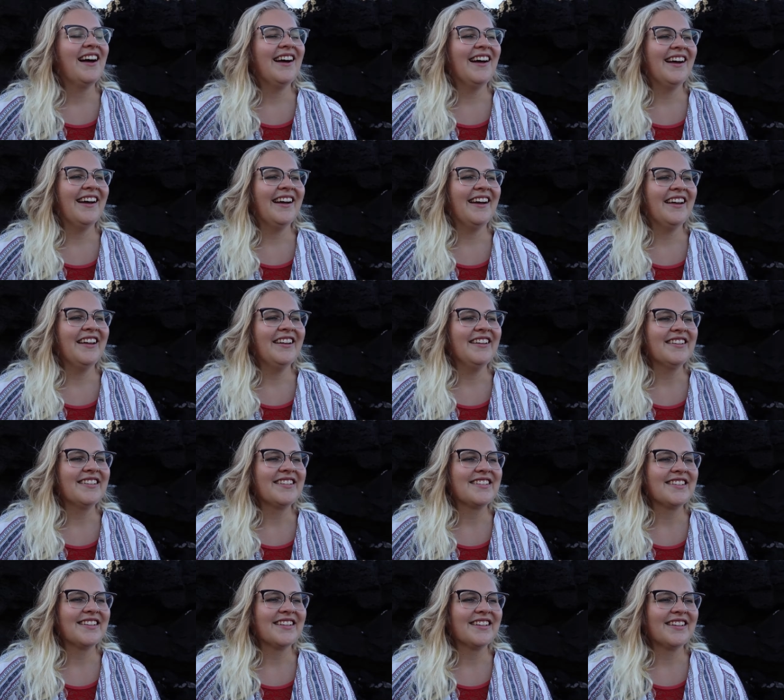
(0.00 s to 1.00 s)

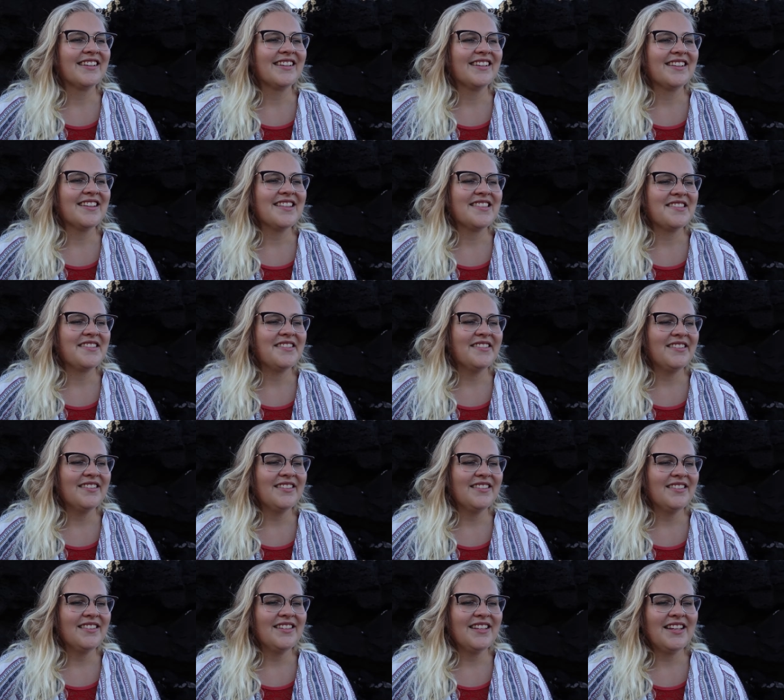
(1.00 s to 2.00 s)
And uh,
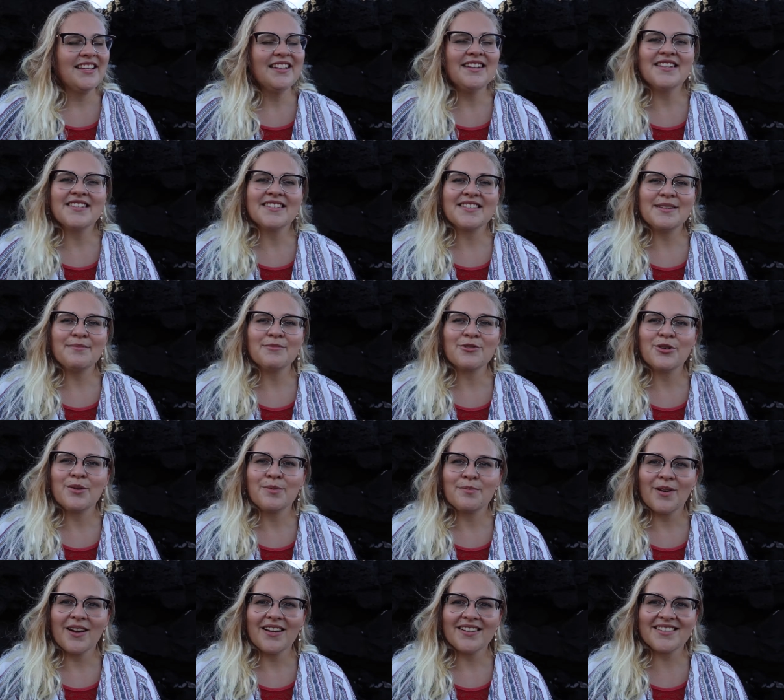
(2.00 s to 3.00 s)
he didn't seem too
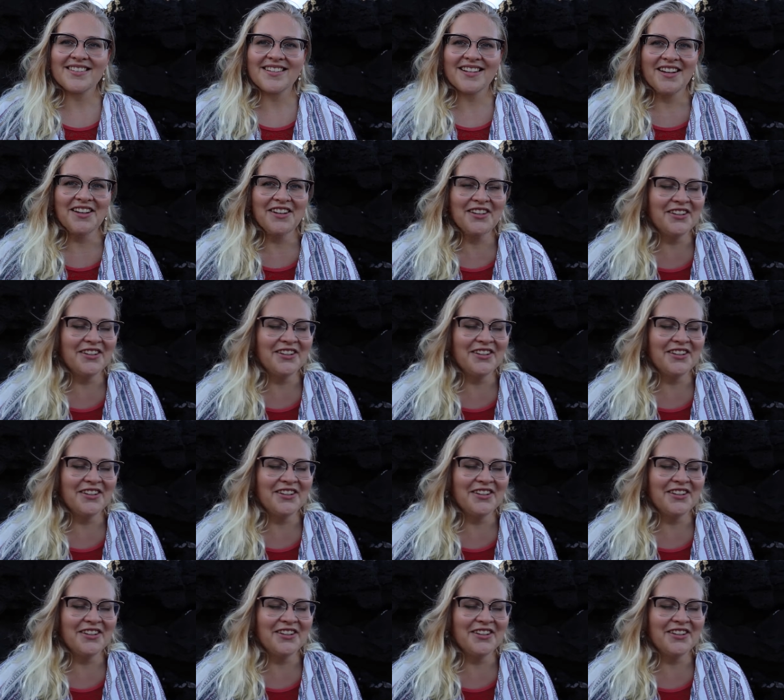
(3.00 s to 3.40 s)
impressed.